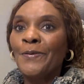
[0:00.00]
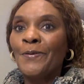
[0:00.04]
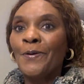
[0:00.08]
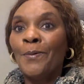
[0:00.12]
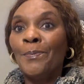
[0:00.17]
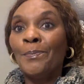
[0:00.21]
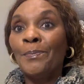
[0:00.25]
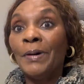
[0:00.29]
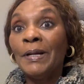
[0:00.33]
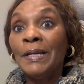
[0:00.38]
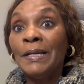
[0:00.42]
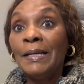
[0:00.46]
on
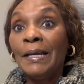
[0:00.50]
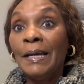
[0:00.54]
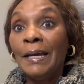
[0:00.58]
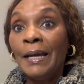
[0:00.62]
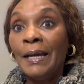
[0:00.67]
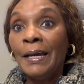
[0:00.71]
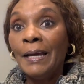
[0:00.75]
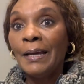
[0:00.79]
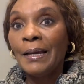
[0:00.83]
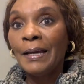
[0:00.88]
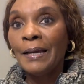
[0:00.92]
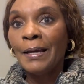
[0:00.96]

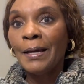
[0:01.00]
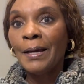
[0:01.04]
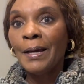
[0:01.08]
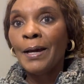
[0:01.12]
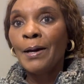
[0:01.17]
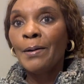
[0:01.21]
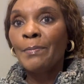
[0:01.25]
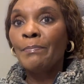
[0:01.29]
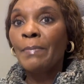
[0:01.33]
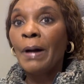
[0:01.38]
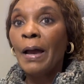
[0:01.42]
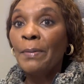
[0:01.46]
Monday,
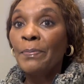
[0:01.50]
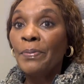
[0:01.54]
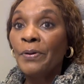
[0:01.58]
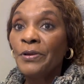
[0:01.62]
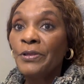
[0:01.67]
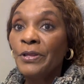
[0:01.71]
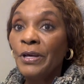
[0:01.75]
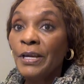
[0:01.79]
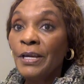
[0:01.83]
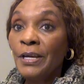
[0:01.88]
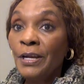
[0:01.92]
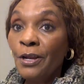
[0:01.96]
my
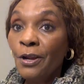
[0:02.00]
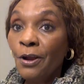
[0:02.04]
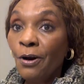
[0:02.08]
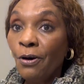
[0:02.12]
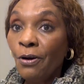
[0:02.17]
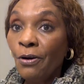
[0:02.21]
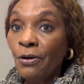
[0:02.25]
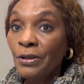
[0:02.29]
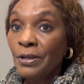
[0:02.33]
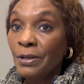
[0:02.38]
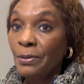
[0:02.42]
brother-in-law, the